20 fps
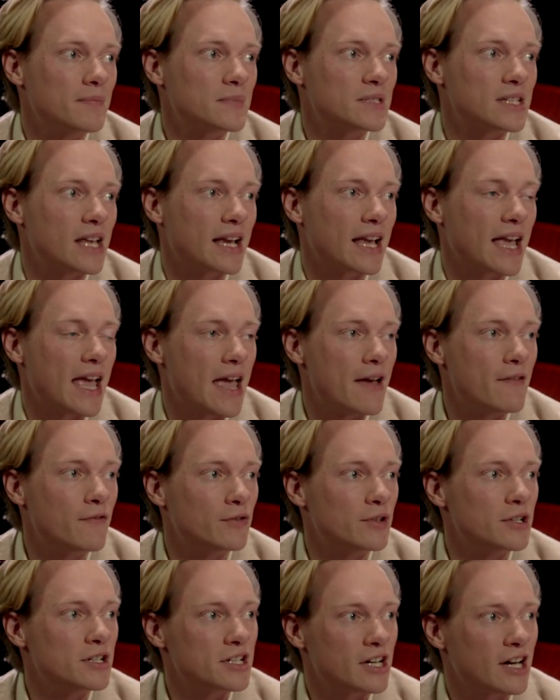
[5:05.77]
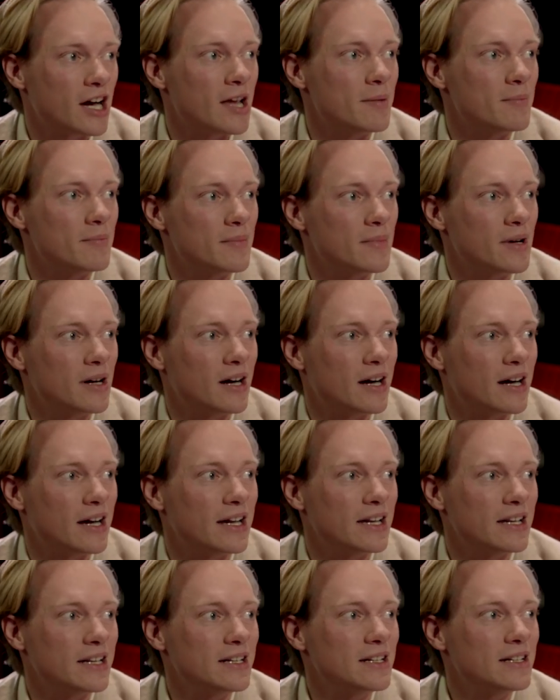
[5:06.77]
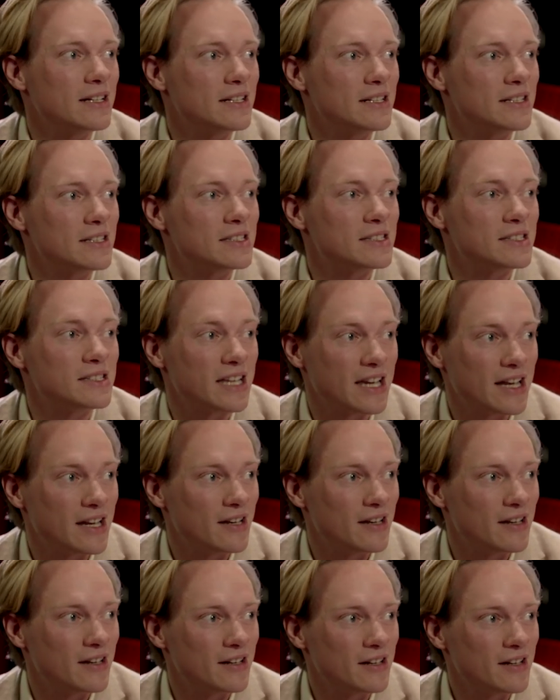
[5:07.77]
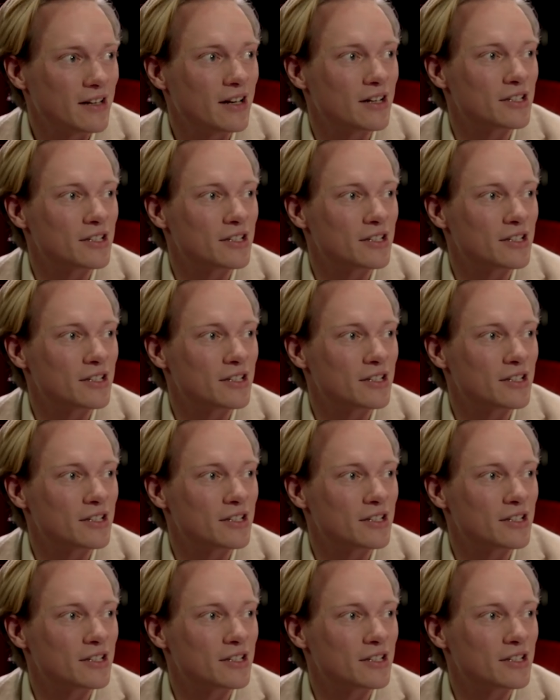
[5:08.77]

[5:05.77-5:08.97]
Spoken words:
saying, every time I sin,